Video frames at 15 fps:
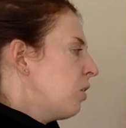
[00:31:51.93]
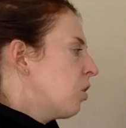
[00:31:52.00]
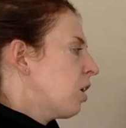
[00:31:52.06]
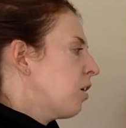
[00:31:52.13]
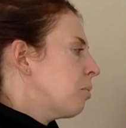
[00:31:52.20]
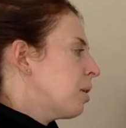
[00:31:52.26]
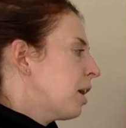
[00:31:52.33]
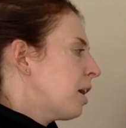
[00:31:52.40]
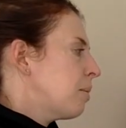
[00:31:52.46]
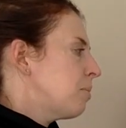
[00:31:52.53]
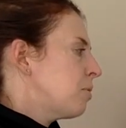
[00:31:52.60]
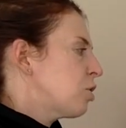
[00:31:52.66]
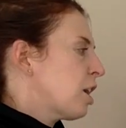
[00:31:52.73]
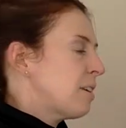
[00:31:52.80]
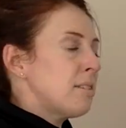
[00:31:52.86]
the government
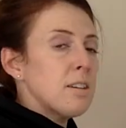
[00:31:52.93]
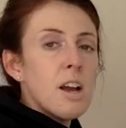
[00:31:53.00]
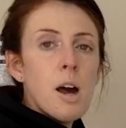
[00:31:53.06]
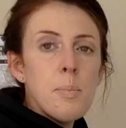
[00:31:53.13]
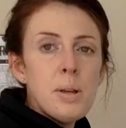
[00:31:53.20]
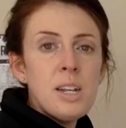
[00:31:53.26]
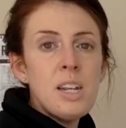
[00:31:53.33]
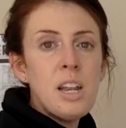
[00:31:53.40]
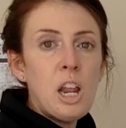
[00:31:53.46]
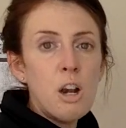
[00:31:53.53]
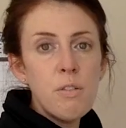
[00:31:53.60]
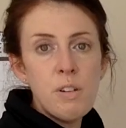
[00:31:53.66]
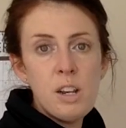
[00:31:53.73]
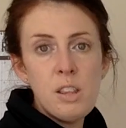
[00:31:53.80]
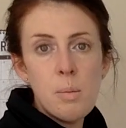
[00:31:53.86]
tries to come in and
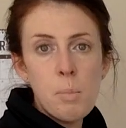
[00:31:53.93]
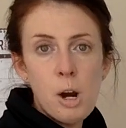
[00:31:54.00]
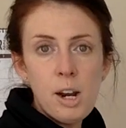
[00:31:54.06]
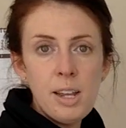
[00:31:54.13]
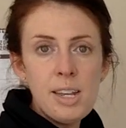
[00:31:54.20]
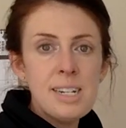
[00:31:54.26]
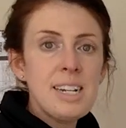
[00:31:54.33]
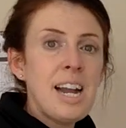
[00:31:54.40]
intervene in the market to